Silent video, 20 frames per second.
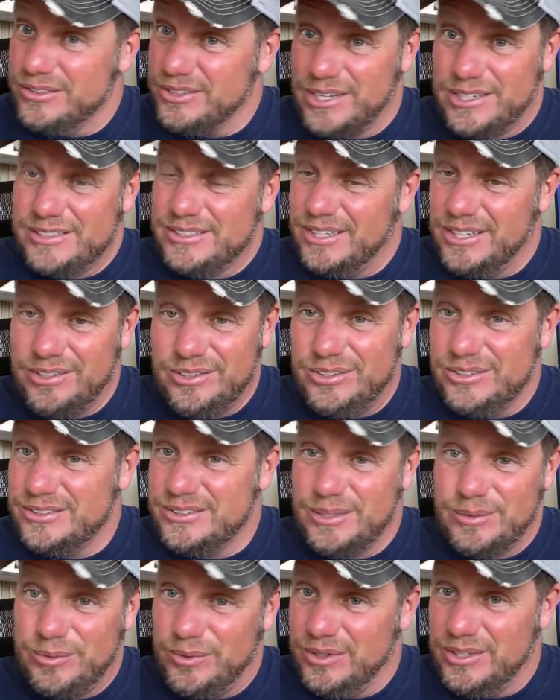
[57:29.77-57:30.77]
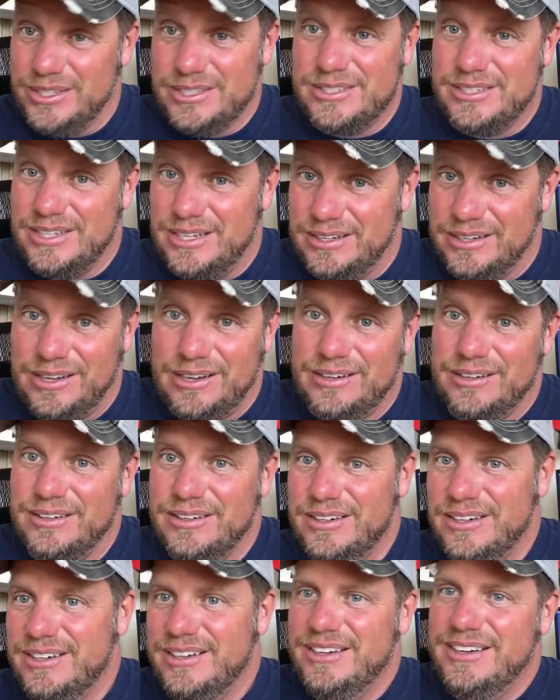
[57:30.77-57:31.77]
truck sales, number one this, that, and the
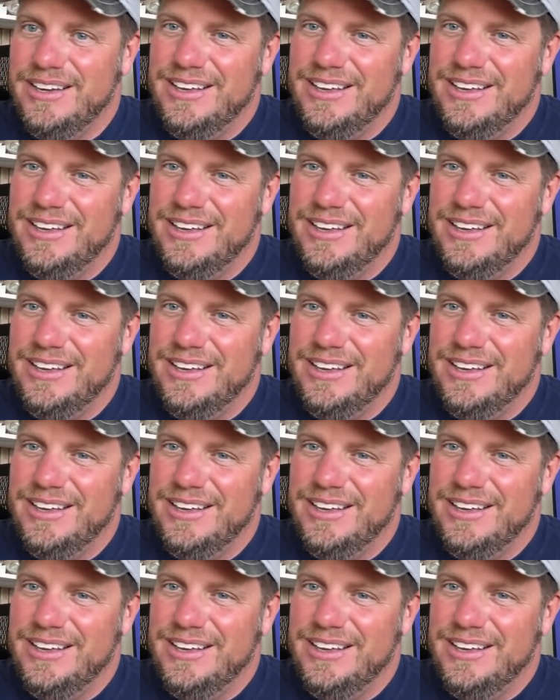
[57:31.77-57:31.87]
other.